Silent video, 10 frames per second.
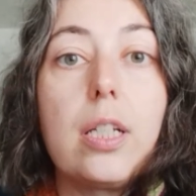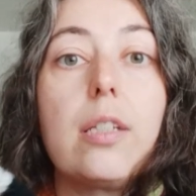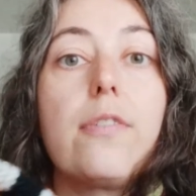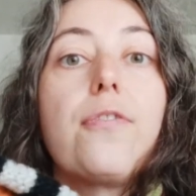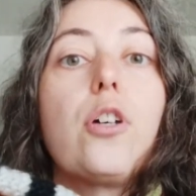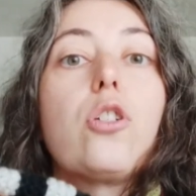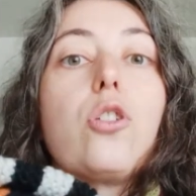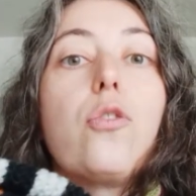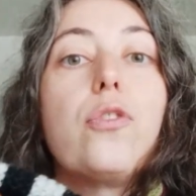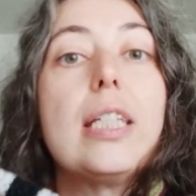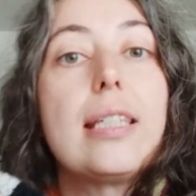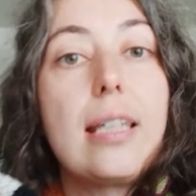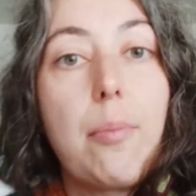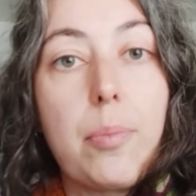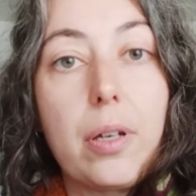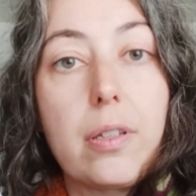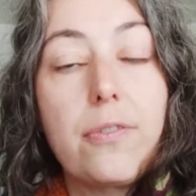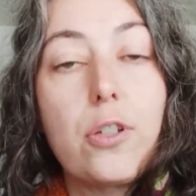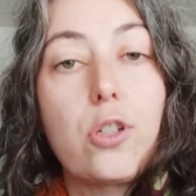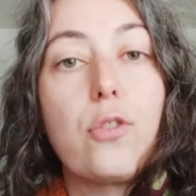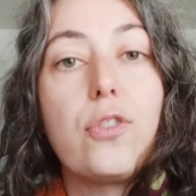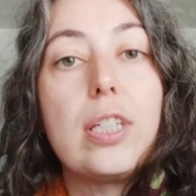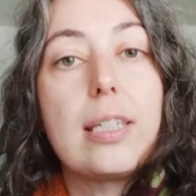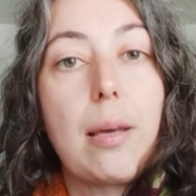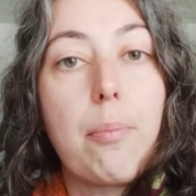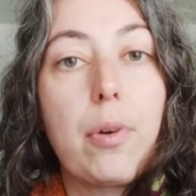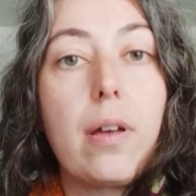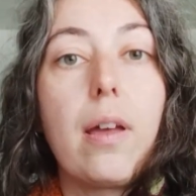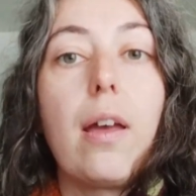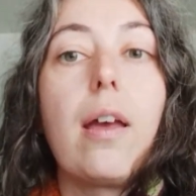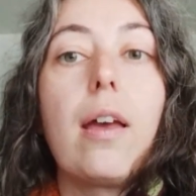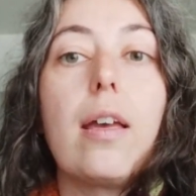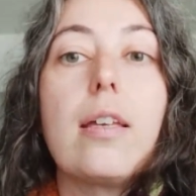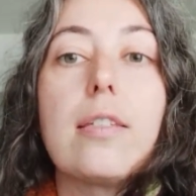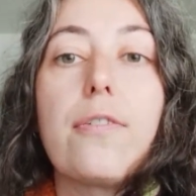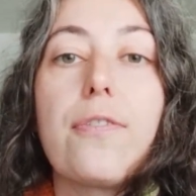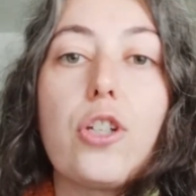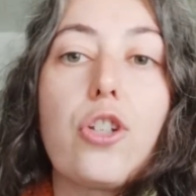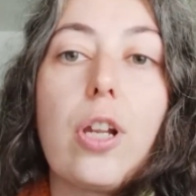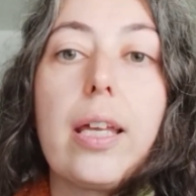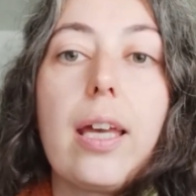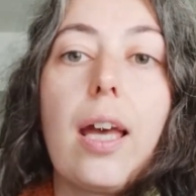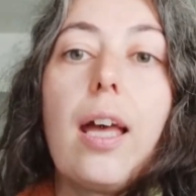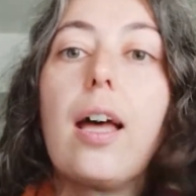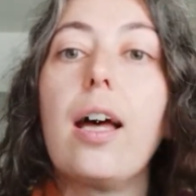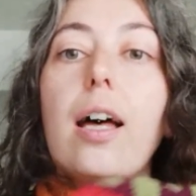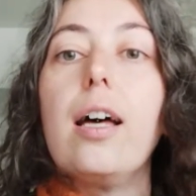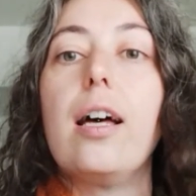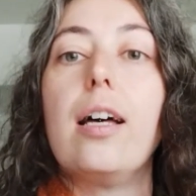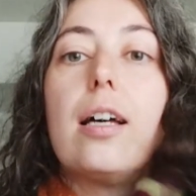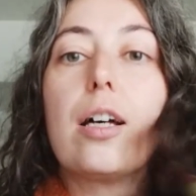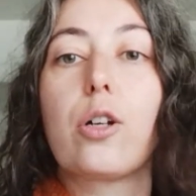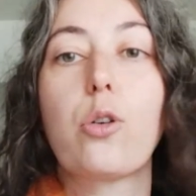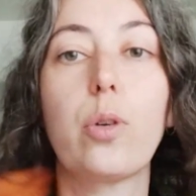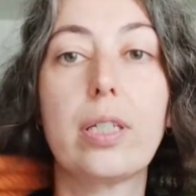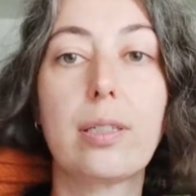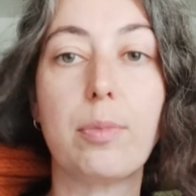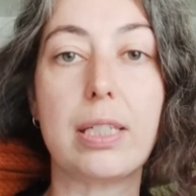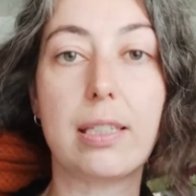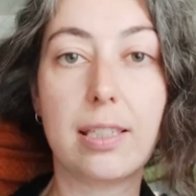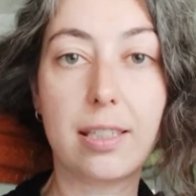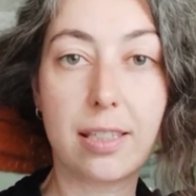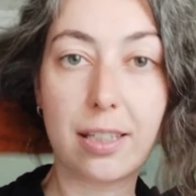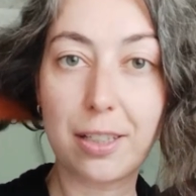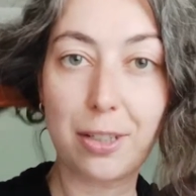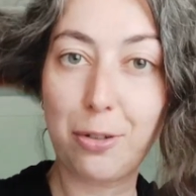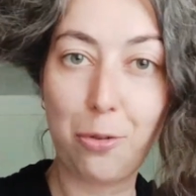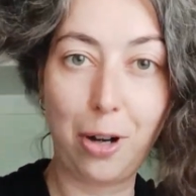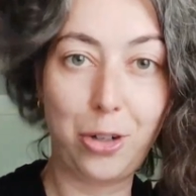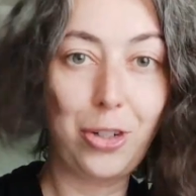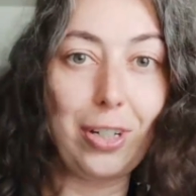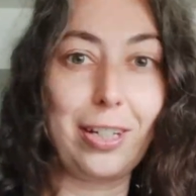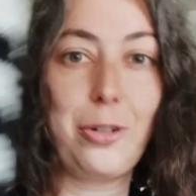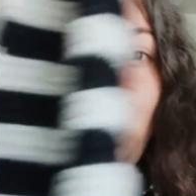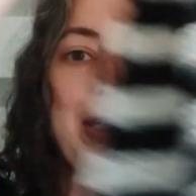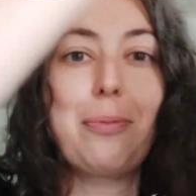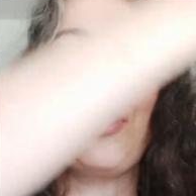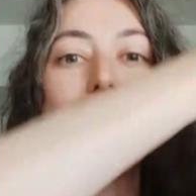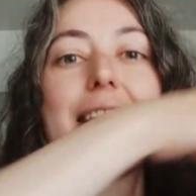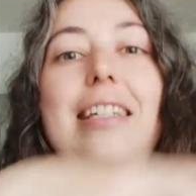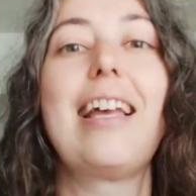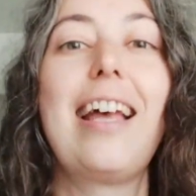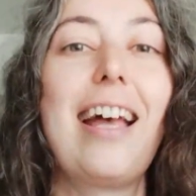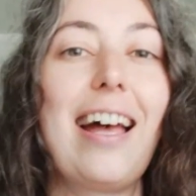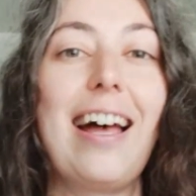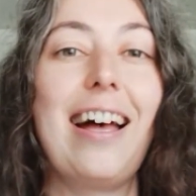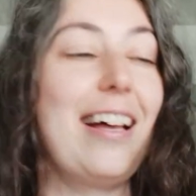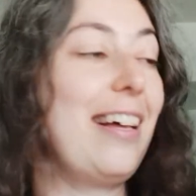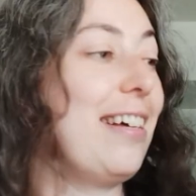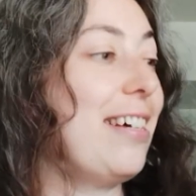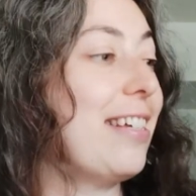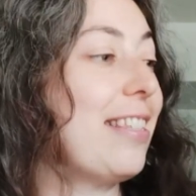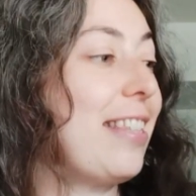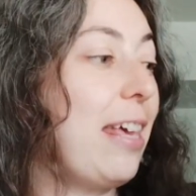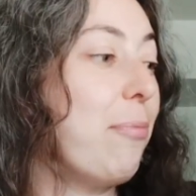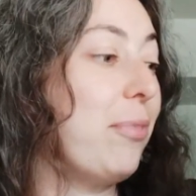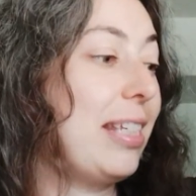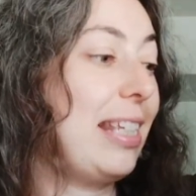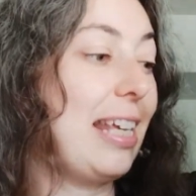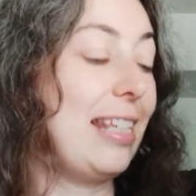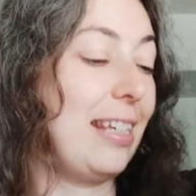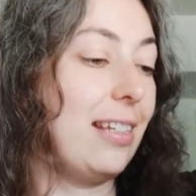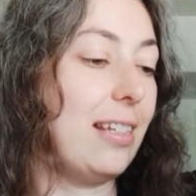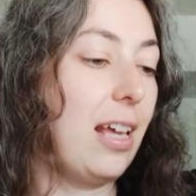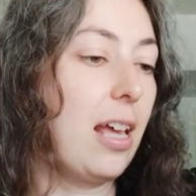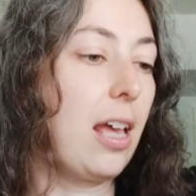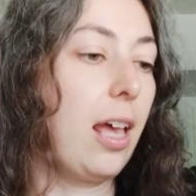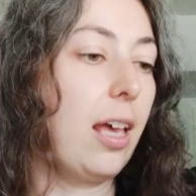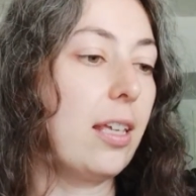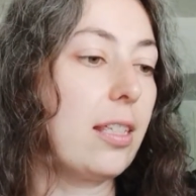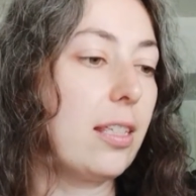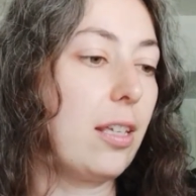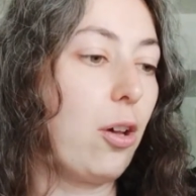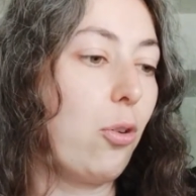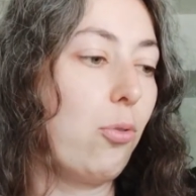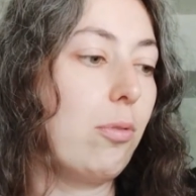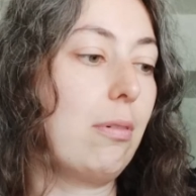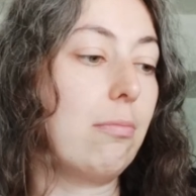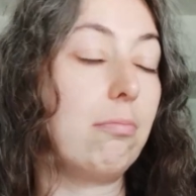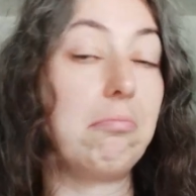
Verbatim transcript: till the 1st of December. The 1st of December is officially uh, a Christmas uh, rush, a Christmas uh, themed season. So